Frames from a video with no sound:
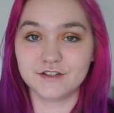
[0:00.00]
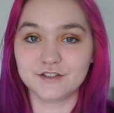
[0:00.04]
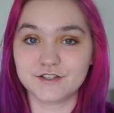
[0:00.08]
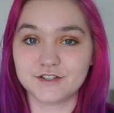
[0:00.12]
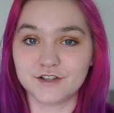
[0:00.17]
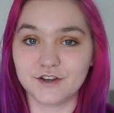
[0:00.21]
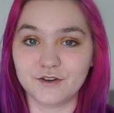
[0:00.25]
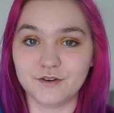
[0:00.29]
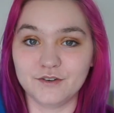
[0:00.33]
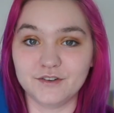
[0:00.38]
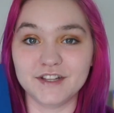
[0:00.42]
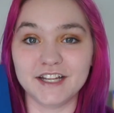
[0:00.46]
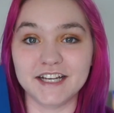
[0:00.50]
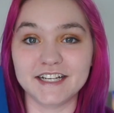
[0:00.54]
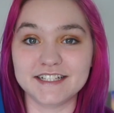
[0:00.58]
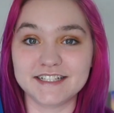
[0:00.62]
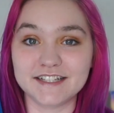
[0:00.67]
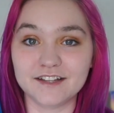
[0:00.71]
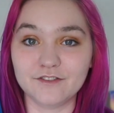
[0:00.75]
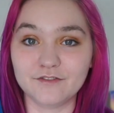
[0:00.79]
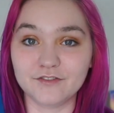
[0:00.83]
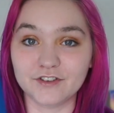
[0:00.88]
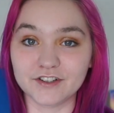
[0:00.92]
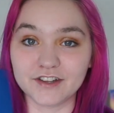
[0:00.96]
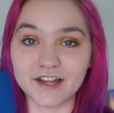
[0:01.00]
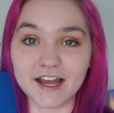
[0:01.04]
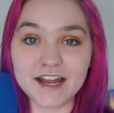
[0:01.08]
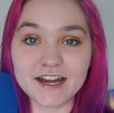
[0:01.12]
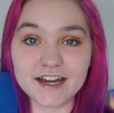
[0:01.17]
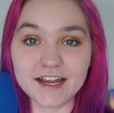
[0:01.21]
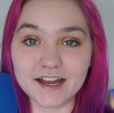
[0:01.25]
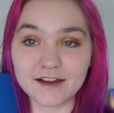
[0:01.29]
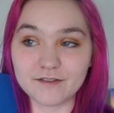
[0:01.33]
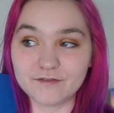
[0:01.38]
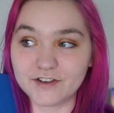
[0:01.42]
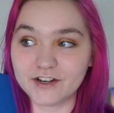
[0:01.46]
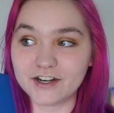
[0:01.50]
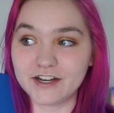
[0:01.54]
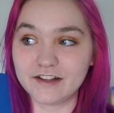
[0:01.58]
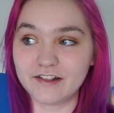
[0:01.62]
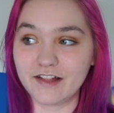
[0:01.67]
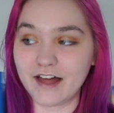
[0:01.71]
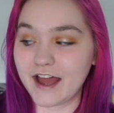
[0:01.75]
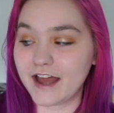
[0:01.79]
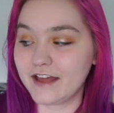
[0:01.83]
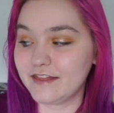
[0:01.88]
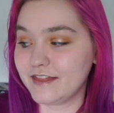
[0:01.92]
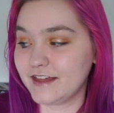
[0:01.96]
So like silver lining, I'm very
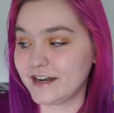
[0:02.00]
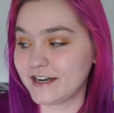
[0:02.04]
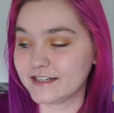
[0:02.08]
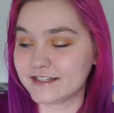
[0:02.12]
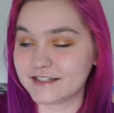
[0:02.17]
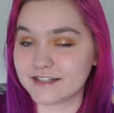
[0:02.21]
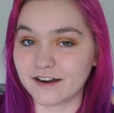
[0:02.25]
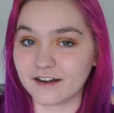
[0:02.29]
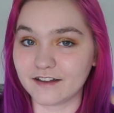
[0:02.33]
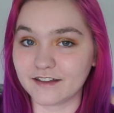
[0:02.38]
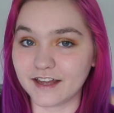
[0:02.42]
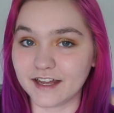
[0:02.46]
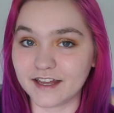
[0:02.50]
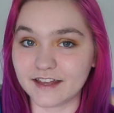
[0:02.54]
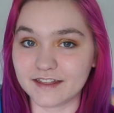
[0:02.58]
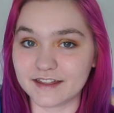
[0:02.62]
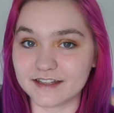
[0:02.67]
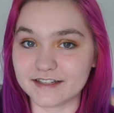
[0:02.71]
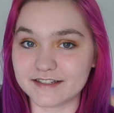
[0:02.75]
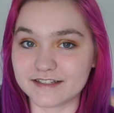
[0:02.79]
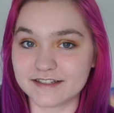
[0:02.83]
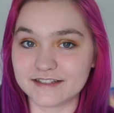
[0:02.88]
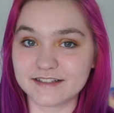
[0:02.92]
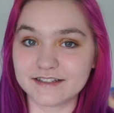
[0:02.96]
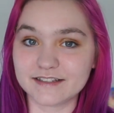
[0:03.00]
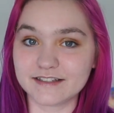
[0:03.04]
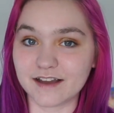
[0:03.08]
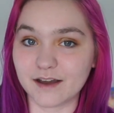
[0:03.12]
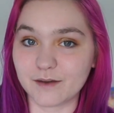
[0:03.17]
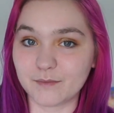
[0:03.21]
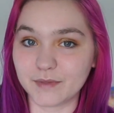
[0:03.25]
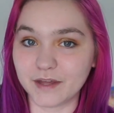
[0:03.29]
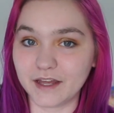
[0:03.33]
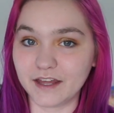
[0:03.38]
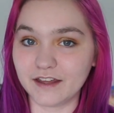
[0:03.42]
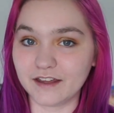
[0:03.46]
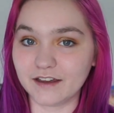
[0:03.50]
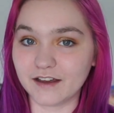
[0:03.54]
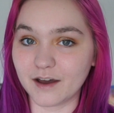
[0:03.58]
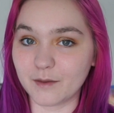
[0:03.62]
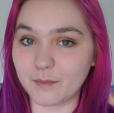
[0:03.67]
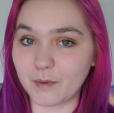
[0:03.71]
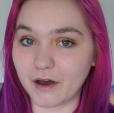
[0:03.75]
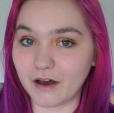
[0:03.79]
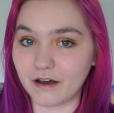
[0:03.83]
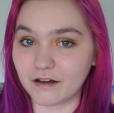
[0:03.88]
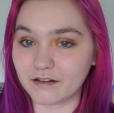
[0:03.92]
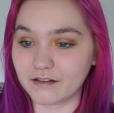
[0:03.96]
glad that it's not like this zombie
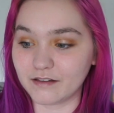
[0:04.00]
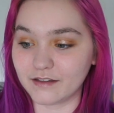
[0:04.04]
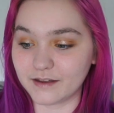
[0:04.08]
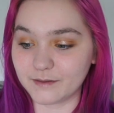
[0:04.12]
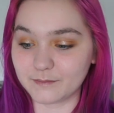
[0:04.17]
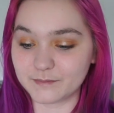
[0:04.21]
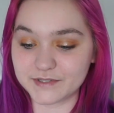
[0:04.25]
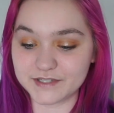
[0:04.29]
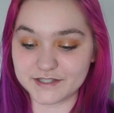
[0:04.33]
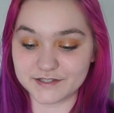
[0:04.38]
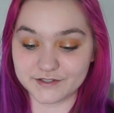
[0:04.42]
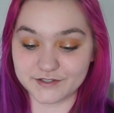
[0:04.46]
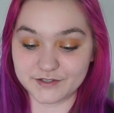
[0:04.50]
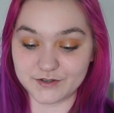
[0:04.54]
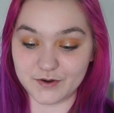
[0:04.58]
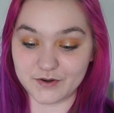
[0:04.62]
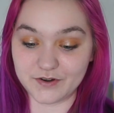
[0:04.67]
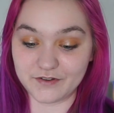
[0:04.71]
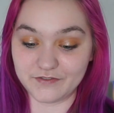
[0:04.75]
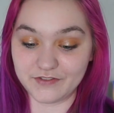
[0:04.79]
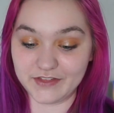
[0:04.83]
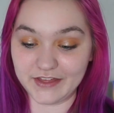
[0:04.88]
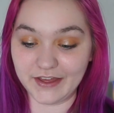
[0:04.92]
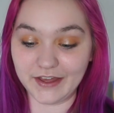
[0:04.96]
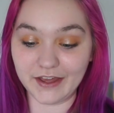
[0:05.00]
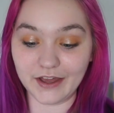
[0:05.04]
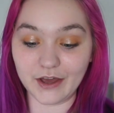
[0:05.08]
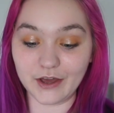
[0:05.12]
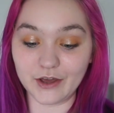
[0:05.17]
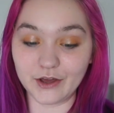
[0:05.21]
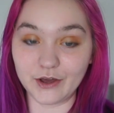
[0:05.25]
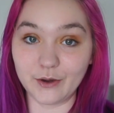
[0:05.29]
apocalypse sort of thing